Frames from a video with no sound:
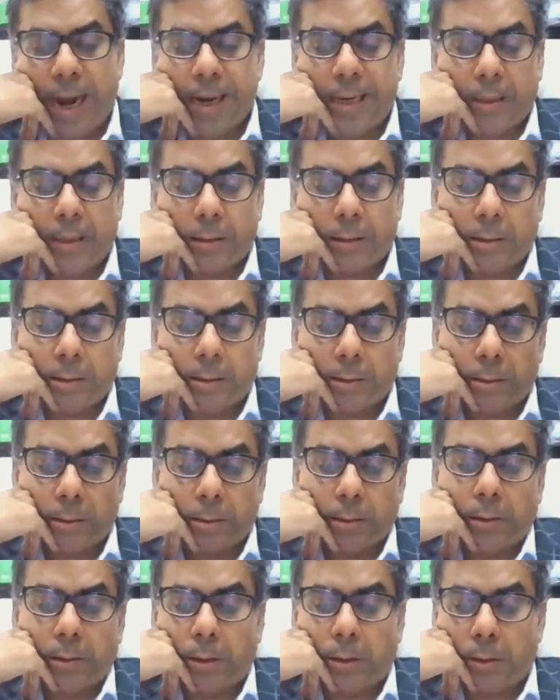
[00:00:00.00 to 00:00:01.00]
and
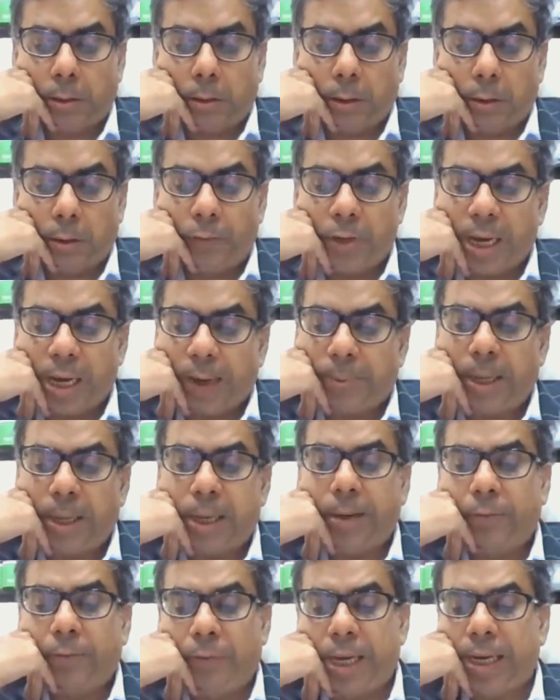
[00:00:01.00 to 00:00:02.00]

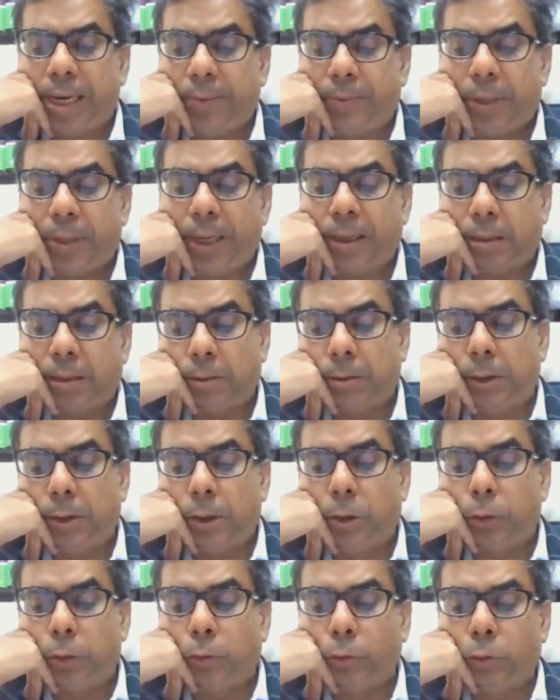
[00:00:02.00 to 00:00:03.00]
wherever
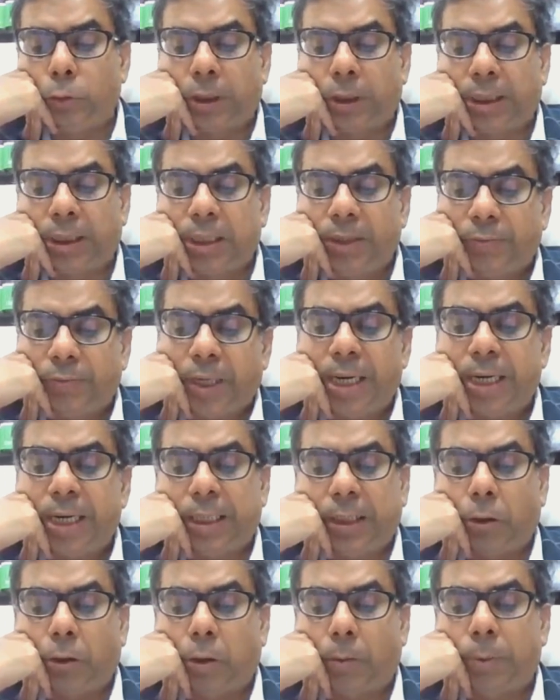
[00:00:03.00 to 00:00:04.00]
due to
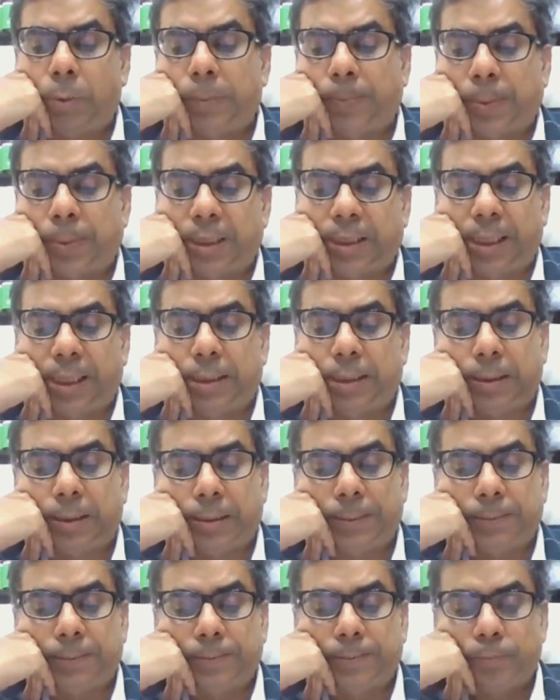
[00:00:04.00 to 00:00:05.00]
significant economic
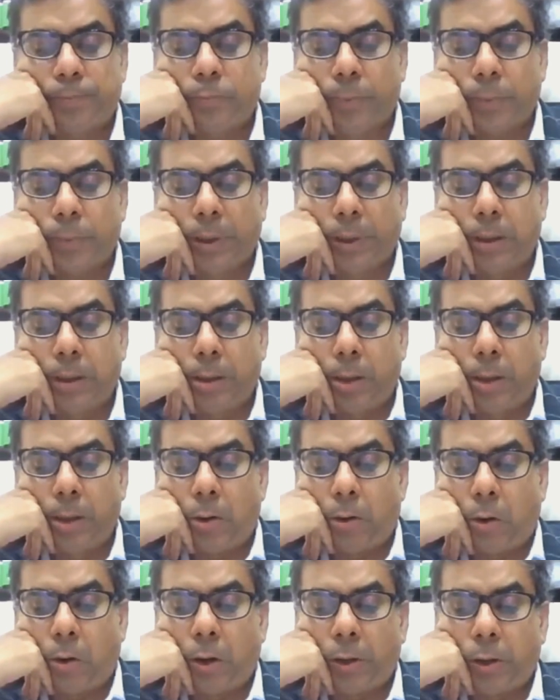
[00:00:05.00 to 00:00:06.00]
presence
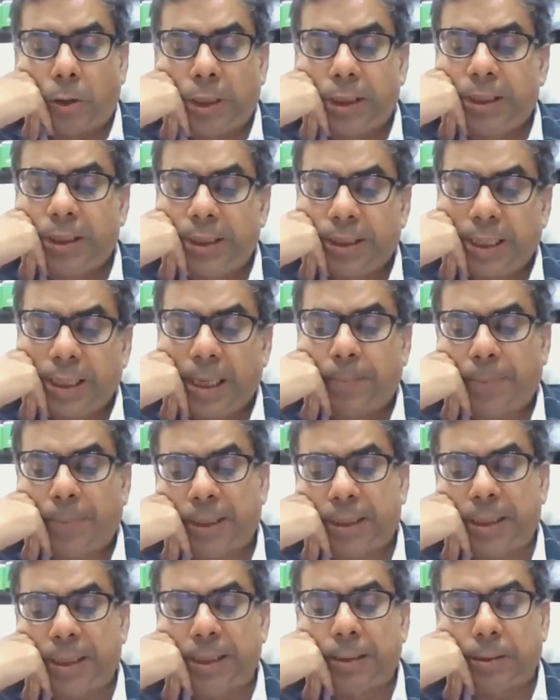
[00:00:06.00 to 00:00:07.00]
or digital
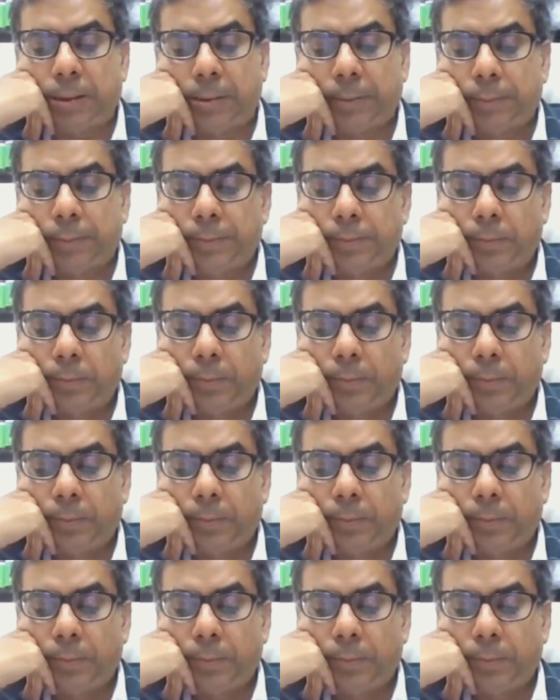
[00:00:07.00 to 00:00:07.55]
presence,